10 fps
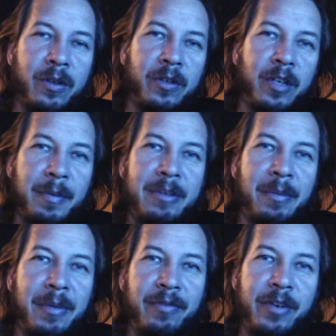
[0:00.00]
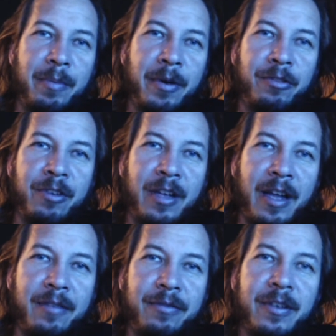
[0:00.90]
or it could be something for your personal
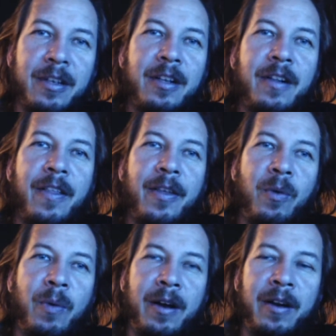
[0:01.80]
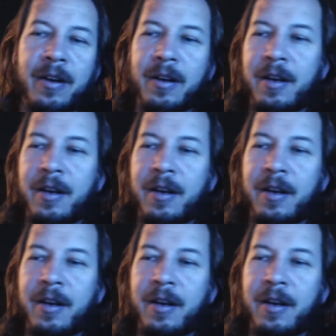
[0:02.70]
life, where